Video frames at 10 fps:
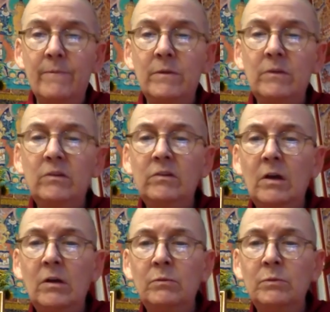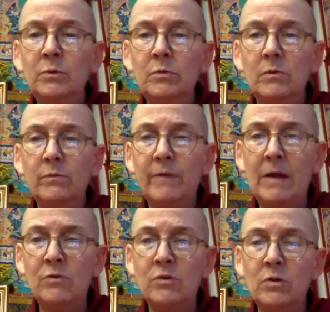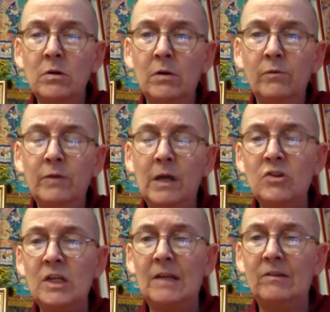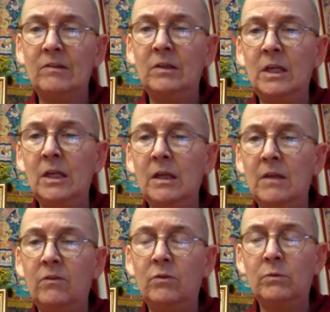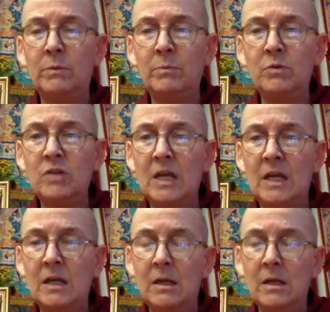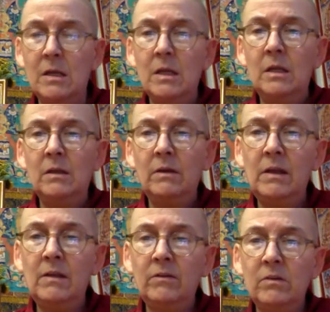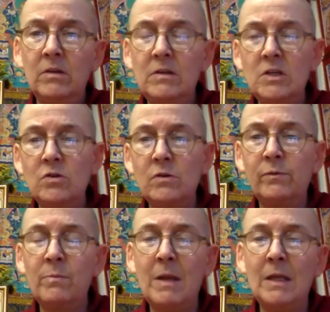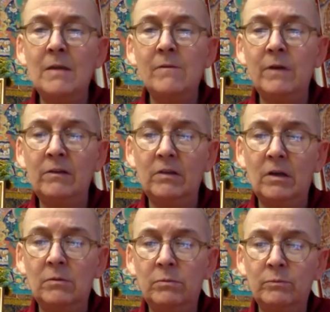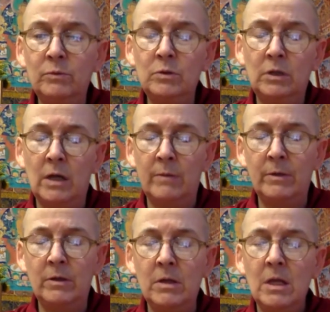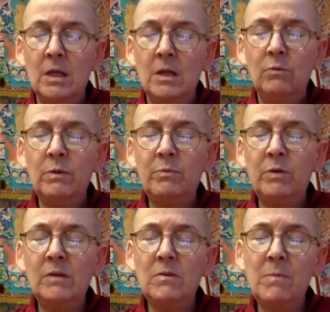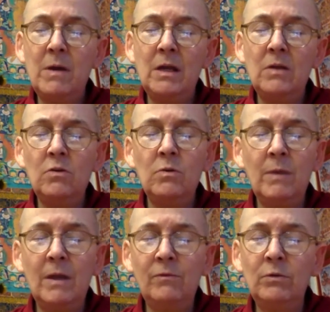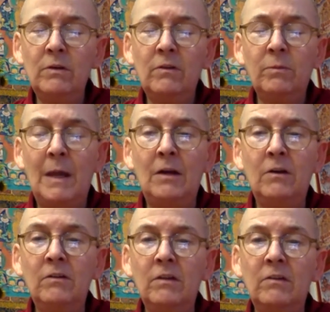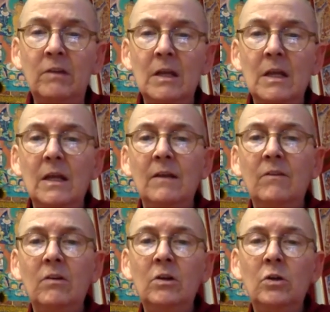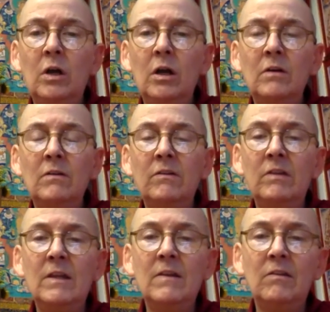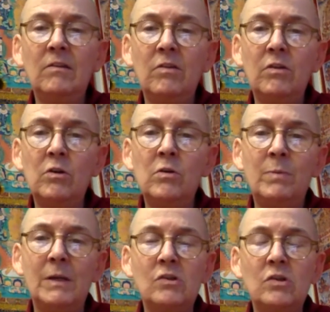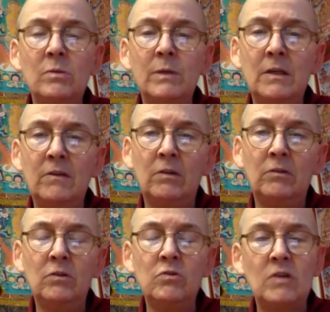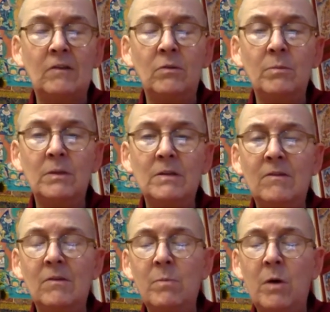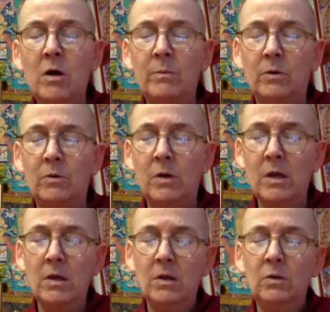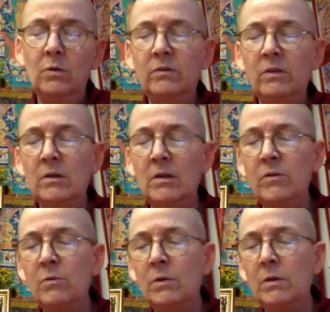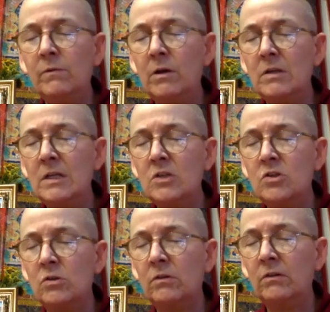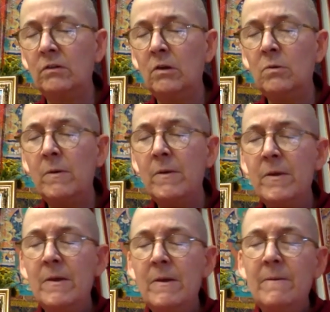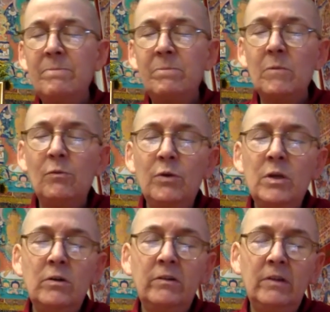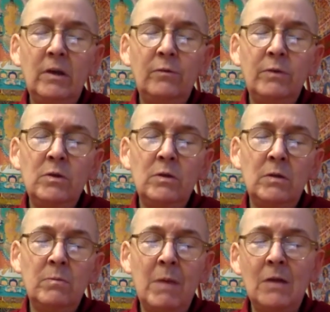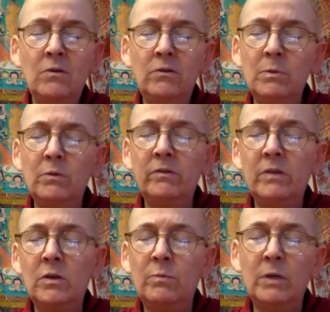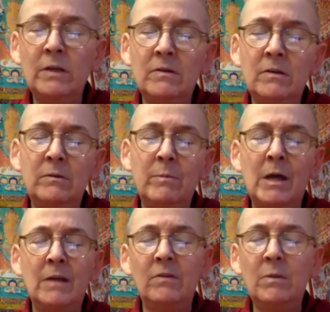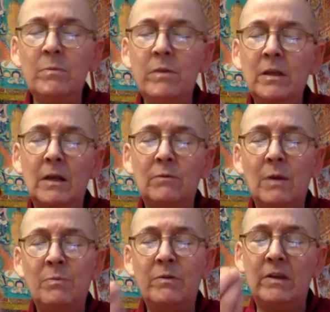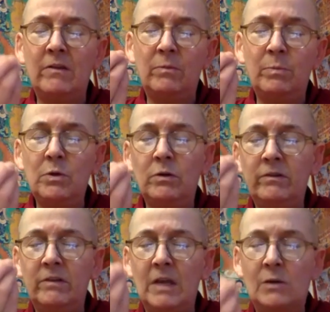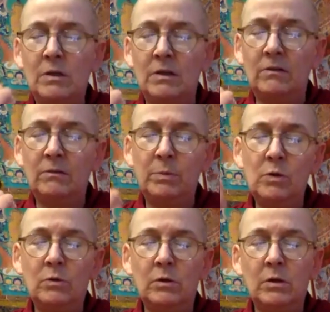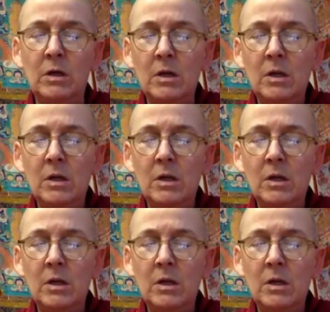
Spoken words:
This is our root founder of Tashi Getze Ling, Kensor Rinpoche. He's the teacher for many of us, our root Lama. We bring to mind whomever inspires us. It's a little hard to see in this third picture, but it is also Jetsuma Tenzin Palmo, who's another one of our teachers. So for yourself, it matters most that you bring to mind something that represents pure sacredness, pure